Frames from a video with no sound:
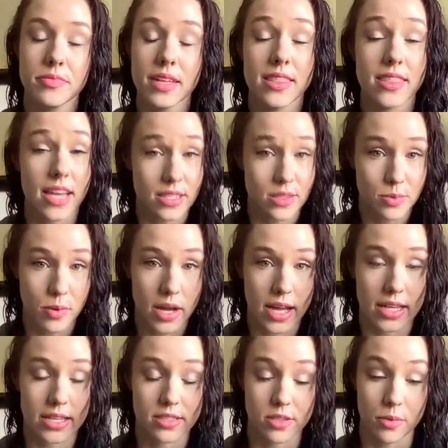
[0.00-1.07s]
that's
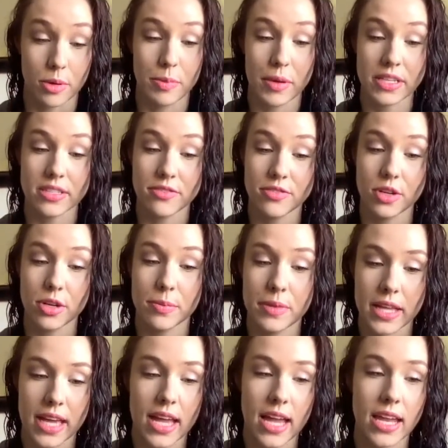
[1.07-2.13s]
why. So we picked a floor
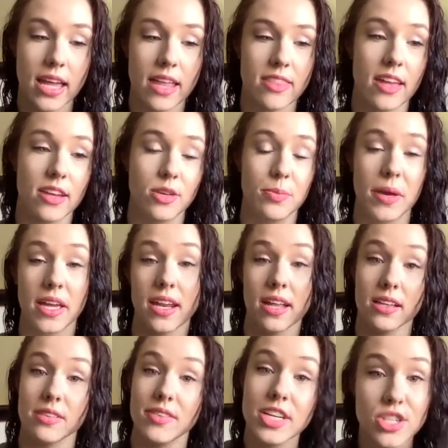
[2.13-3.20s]
plan, and then you pick an
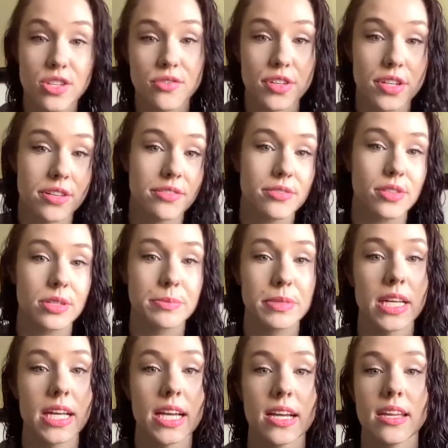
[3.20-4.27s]
elevation for your floor
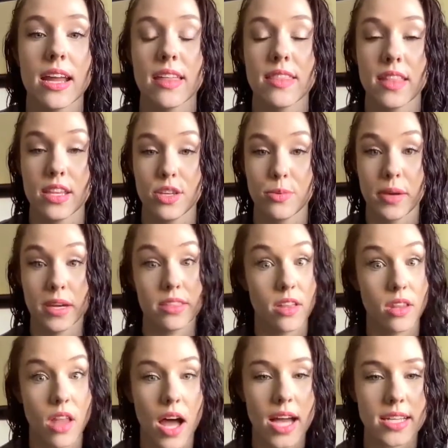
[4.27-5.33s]
plan, and then you pick the
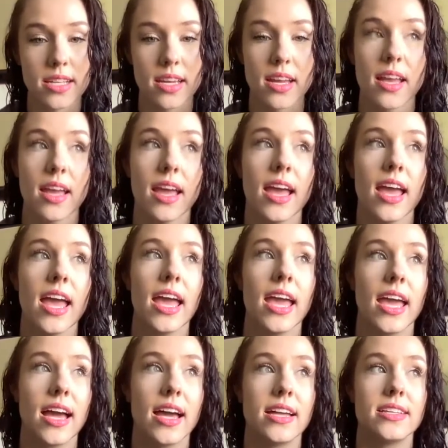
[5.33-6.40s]
lot.
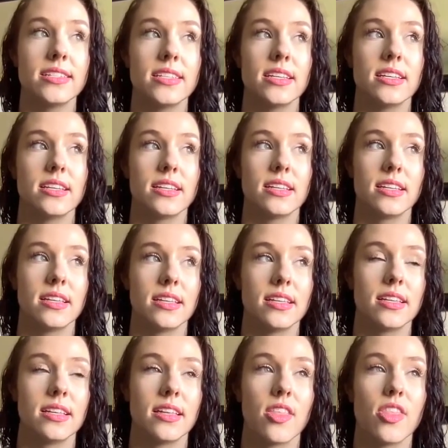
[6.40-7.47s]
And
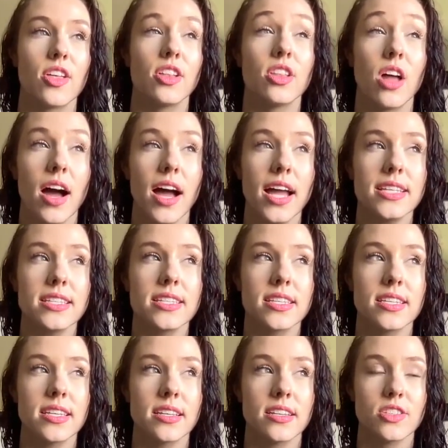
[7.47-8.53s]
the lot,
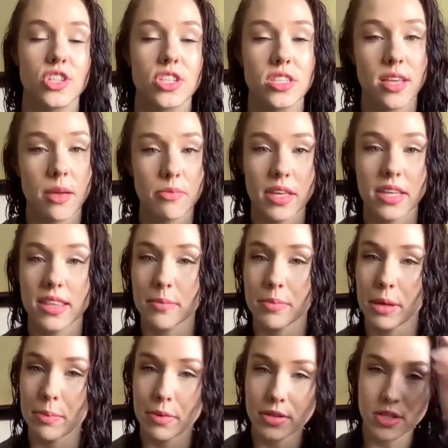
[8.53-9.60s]
just something that
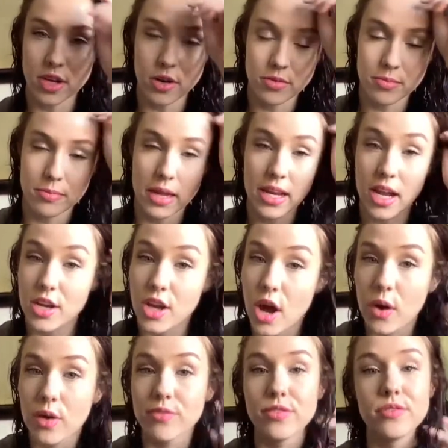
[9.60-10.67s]
people may not
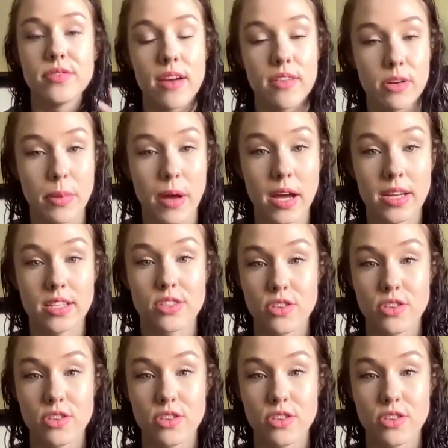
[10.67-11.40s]
know if you've never bought